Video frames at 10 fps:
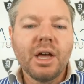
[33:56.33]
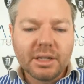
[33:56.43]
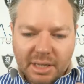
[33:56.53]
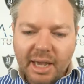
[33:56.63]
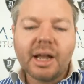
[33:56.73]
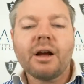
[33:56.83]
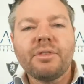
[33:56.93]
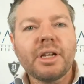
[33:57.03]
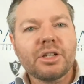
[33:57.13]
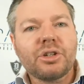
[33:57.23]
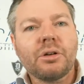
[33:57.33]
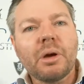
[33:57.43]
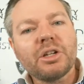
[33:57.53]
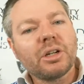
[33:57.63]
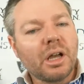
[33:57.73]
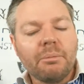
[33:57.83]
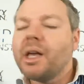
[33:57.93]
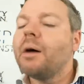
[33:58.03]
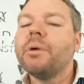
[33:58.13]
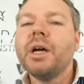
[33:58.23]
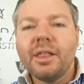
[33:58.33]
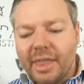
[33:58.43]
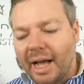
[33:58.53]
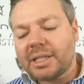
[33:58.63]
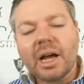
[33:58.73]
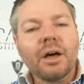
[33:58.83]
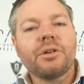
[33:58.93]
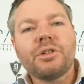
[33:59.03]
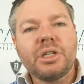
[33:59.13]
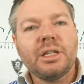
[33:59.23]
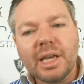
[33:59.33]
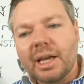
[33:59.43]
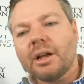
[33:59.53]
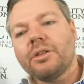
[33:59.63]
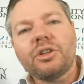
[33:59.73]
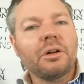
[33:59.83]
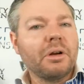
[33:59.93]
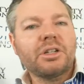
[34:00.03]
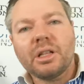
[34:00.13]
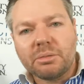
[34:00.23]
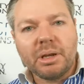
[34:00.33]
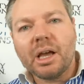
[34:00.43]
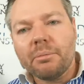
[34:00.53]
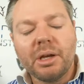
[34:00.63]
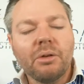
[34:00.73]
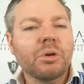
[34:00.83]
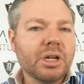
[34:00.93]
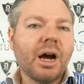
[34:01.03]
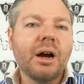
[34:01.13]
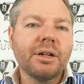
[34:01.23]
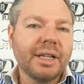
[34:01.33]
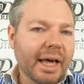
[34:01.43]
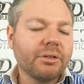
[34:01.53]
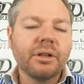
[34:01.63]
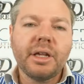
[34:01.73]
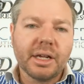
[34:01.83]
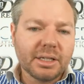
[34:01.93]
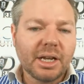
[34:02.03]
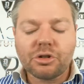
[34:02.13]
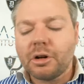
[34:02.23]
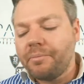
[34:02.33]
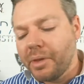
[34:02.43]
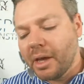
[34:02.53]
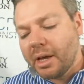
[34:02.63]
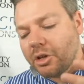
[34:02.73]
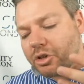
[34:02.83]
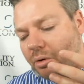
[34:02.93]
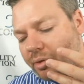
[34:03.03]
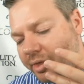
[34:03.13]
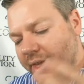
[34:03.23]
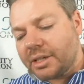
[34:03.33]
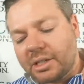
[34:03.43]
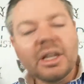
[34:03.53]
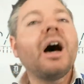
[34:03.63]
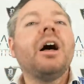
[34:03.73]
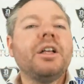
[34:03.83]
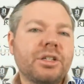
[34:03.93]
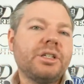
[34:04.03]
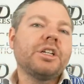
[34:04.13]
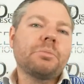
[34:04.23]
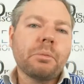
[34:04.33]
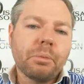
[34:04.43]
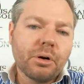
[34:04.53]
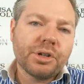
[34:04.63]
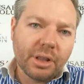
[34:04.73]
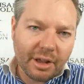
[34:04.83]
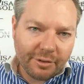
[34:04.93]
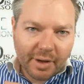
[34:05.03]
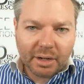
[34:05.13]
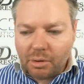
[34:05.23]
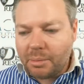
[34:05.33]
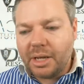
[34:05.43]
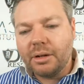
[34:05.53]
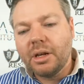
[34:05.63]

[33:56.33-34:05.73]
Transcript: take care of the next generation coming up. That's how they're seen. Take care of the generation that's becoming retired and elderly, etc. So this does disproportionately affect women,